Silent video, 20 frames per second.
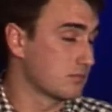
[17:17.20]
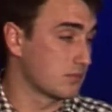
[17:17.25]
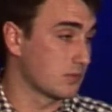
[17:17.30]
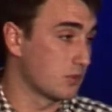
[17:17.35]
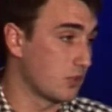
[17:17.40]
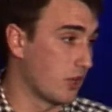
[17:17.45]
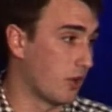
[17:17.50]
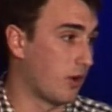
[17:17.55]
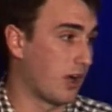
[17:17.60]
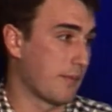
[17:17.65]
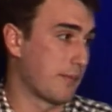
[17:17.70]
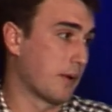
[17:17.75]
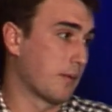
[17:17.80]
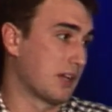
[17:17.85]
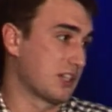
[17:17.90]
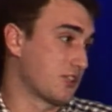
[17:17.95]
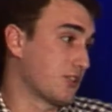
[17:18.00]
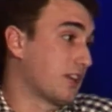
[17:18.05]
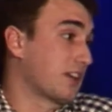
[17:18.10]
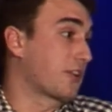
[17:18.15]

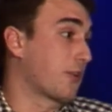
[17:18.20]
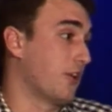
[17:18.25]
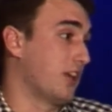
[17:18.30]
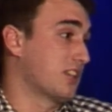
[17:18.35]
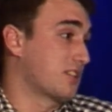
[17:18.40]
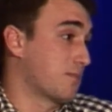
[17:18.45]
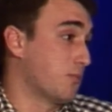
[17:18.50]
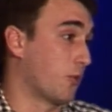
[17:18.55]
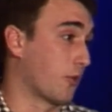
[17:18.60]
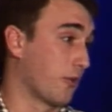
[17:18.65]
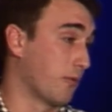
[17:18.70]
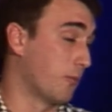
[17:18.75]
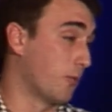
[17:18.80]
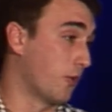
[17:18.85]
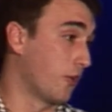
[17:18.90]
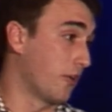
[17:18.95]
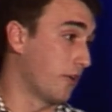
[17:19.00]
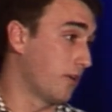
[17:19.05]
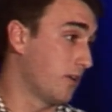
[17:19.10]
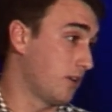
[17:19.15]
hypervisor that creates
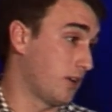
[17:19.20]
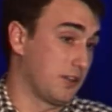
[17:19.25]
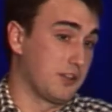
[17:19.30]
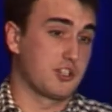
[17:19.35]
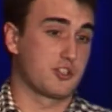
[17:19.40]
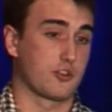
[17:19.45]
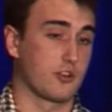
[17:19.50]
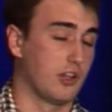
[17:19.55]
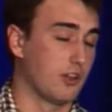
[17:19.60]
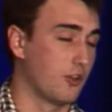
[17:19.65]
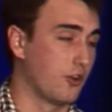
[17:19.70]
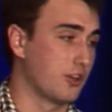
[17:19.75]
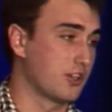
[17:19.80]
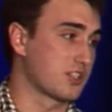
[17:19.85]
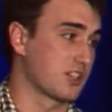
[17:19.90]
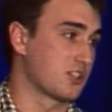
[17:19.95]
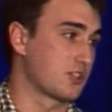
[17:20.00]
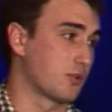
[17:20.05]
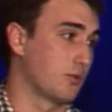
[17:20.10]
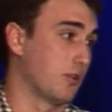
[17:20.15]
more additional noise
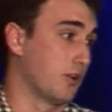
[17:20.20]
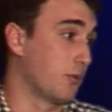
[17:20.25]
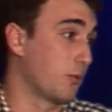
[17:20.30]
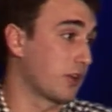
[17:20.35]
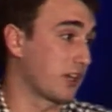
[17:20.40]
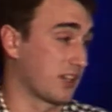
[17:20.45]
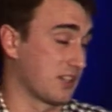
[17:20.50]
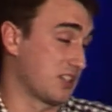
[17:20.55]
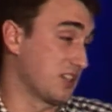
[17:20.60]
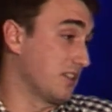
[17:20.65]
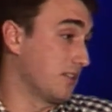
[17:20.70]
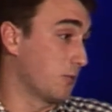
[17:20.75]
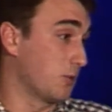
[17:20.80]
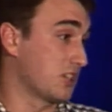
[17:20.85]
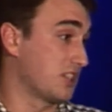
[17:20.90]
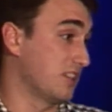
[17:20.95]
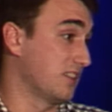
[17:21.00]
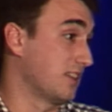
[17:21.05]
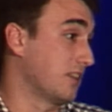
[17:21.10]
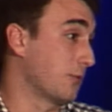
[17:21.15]
and so on, we
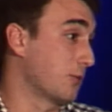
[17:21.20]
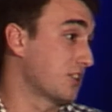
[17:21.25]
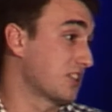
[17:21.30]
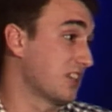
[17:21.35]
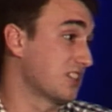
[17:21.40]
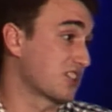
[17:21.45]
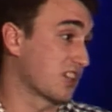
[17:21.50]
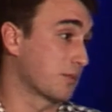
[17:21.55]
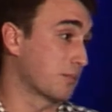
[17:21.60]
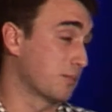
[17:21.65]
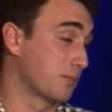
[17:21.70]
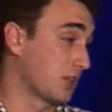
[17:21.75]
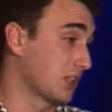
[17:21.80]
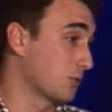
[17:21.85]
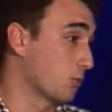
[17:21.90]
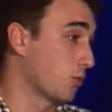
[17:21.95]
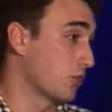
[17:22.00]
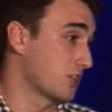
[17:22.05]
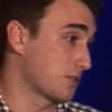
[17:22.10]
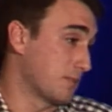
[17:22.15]
see that the results get
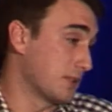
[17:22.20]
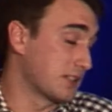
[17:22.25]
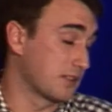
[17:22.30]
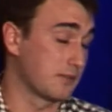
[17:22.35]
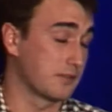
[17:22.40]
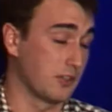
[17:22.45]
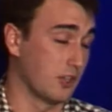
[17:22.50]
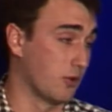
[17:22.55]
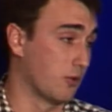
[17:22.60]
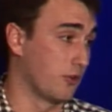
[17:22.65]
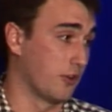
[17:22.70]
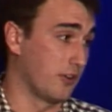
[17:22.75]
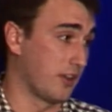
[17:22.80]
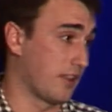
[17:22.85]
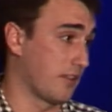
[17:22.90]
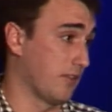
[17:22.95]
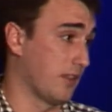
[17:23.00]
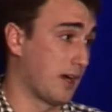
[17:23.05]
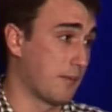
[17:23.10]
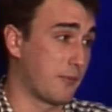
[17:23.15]
worse, but no,
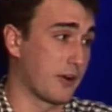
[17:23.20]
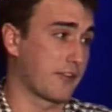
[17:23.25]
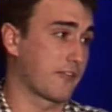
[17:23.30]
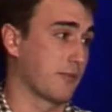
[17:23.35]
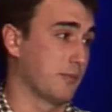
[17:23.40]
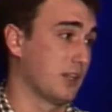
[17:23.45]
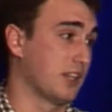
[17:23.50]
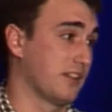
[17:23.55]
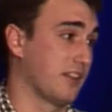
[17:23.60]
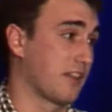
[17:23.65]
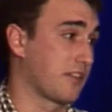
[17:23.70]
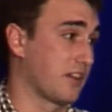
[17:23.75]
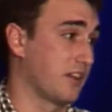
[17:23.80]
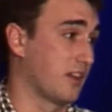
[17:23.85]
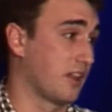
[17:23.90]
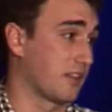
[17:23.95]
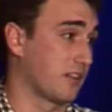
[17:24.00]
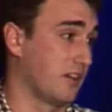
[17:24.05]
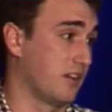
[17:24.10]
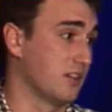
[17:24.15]
apart from that, nothing
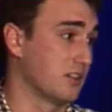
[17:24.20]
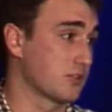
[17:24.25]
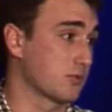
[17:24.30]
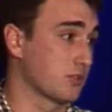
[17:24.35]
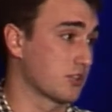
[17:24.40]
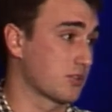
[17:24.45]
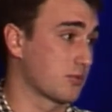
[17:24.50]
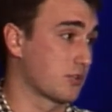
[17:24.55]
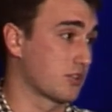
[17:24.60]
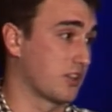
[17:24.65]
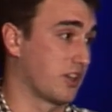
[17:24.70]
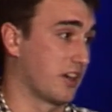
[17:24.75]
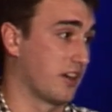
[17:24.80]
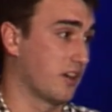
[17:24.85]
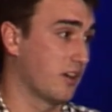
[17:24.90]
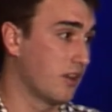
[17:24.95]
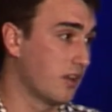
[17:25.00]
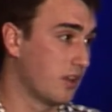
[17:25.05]
else was running.